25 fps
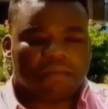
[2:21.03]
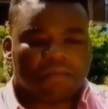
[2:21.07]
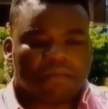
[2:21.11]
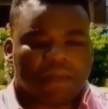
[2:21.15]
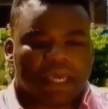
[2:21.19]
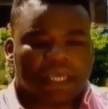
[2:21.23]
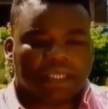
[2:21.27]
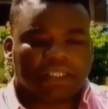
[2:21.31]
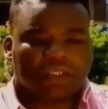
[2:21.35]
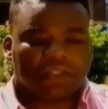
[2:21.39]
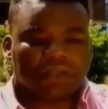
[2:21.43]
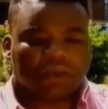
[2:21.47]

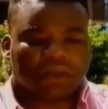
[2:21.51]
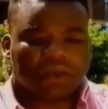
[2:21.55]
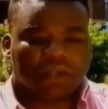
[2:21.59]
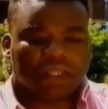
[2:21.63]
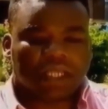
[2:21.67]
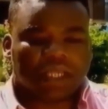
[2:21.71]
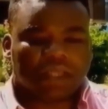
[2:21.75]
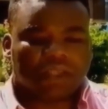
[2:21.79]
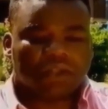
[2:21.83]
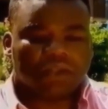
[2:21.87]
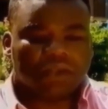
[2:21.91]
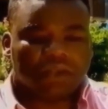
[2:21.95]
make sure
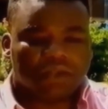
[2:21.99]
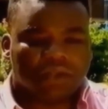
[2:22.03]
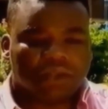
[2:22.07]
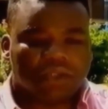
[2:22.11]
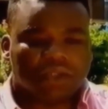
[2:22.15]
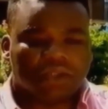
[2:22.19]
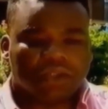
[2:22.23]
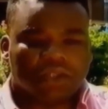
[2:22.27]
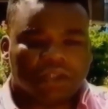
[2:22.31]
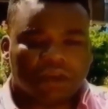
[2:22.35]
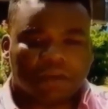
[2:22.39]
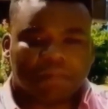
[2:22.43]
that you
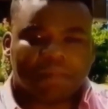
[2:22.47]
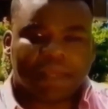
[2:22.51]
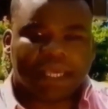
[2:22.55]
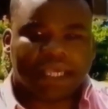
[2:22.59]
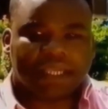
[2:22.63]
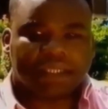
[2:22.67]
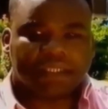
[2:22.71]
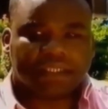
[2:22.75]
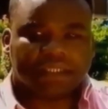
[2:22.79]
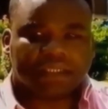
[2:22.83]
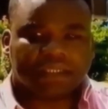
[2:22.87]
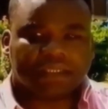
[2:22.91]
do your
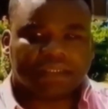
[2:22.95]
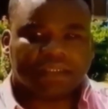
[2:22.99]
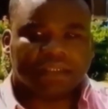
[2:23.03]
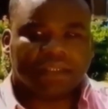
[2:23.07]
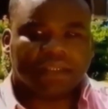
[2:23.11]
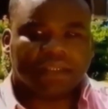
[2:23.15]
best.